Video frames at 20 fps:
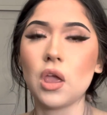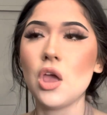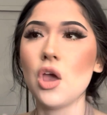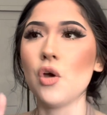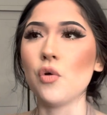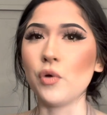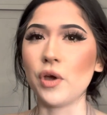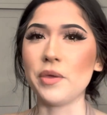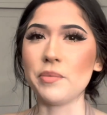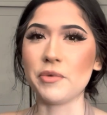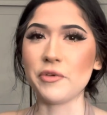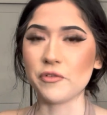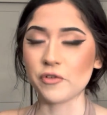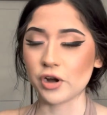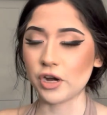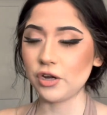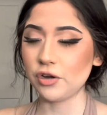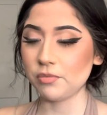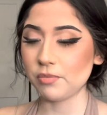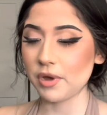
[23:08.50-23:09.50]
Wait, before
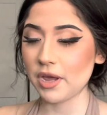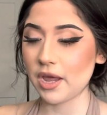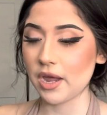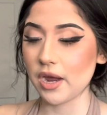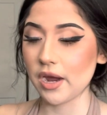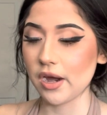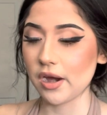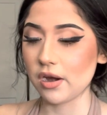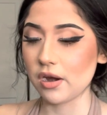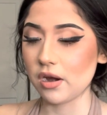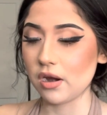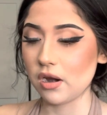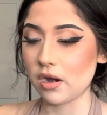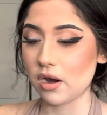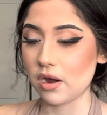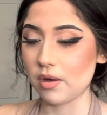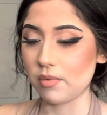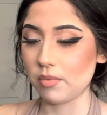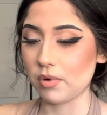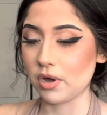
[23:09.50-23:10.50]
I do my hair,
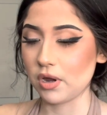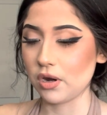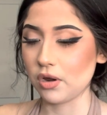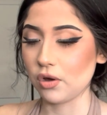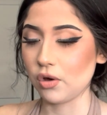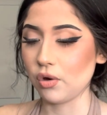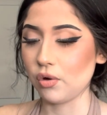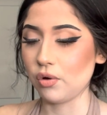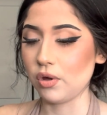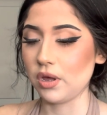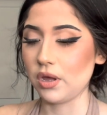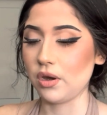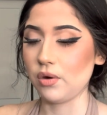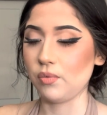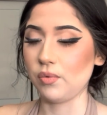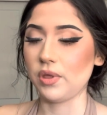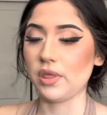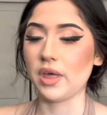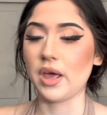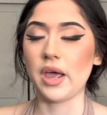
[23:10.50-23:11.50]
I'm gonna go in
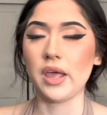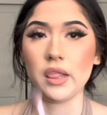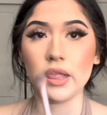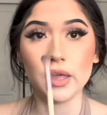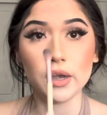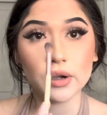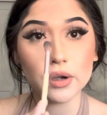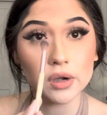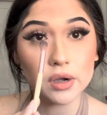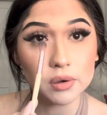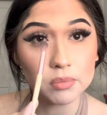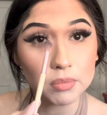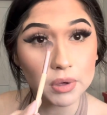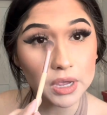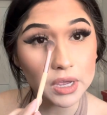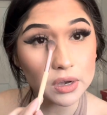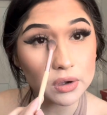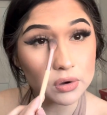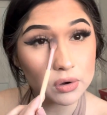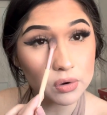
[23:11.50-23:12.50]
with highlighter in my
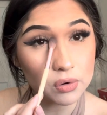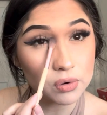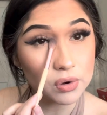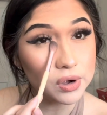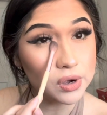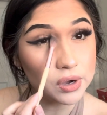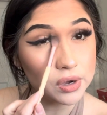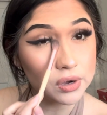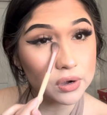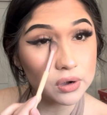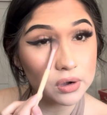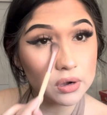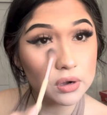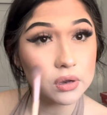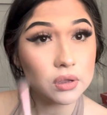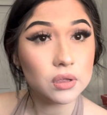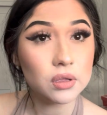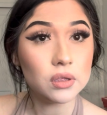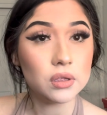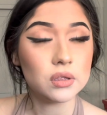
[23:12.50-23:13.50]
inner corner,
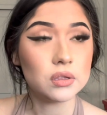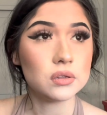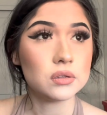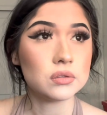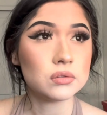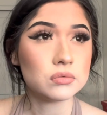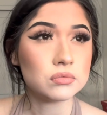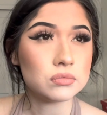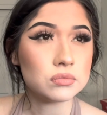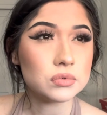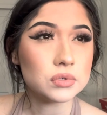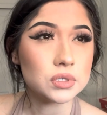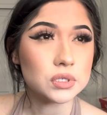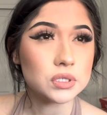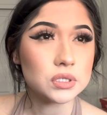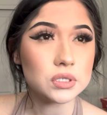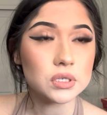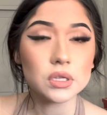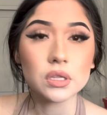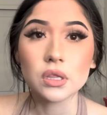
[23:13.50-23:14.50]

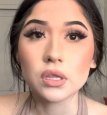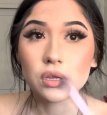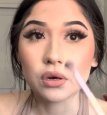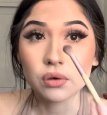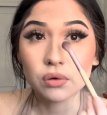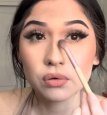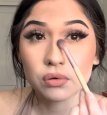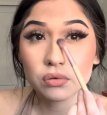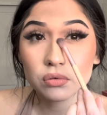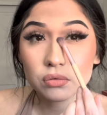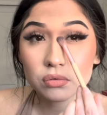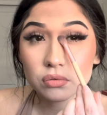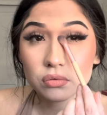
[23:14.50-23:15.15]
just a little.